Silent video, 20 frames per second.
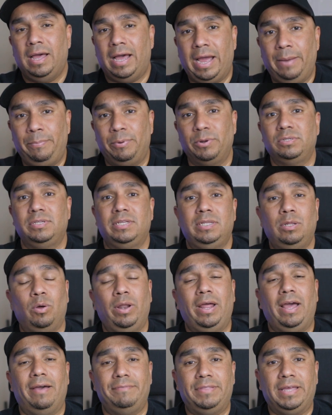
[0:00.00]
I personally
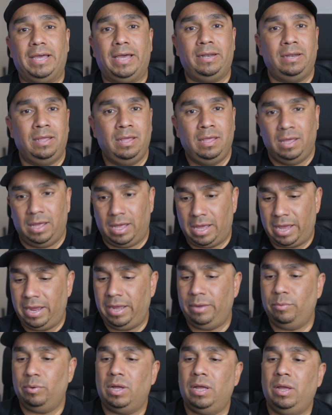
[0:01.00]
don't have that.
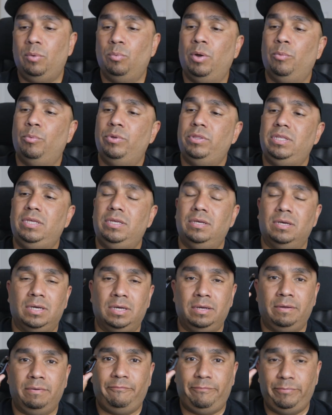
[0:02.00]
I went with
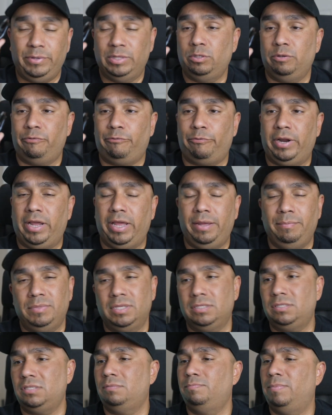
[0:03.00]
the filter frame.
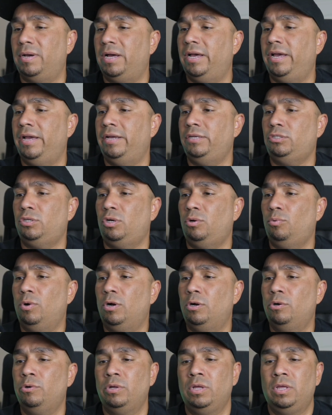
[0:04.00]
This is by
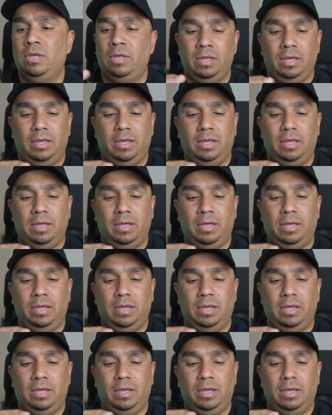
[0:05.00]
Sherwo.